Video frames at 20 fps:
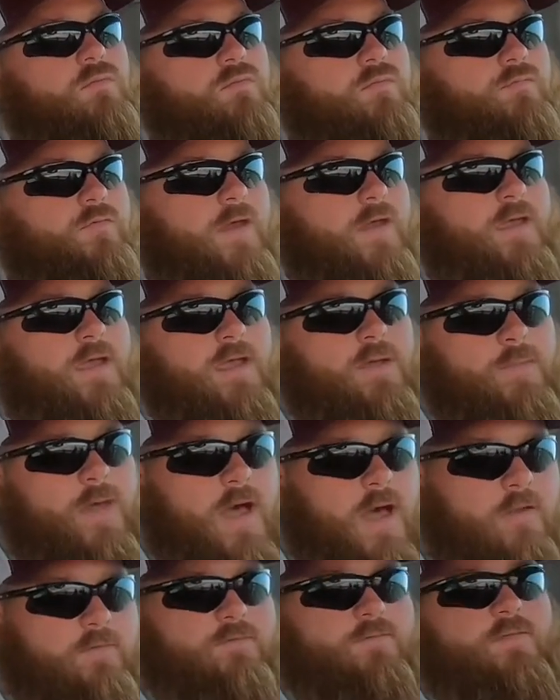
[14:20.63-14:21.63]
they came
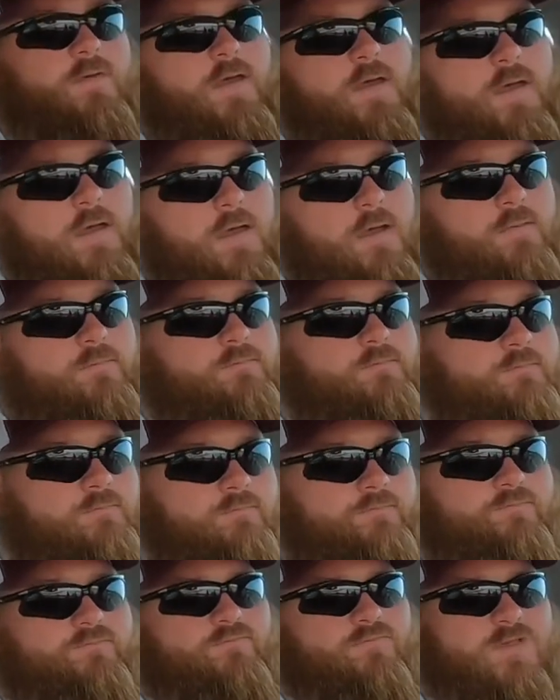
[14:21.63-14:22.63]
out
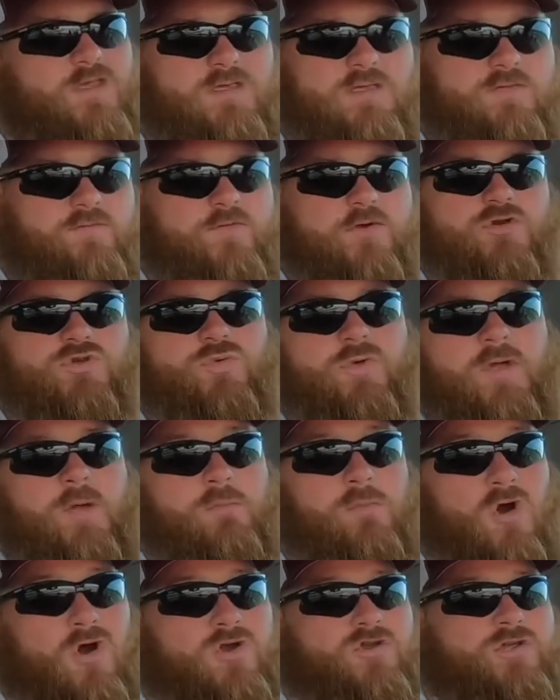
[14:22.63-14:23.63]
the first week of
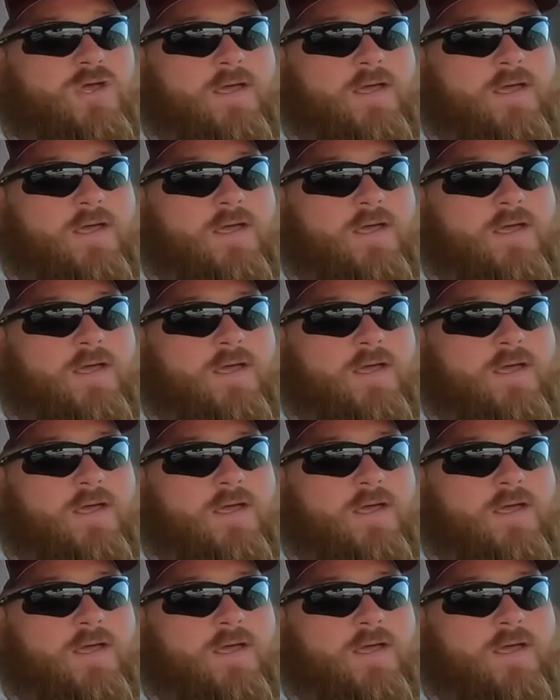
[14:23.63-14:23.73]
March,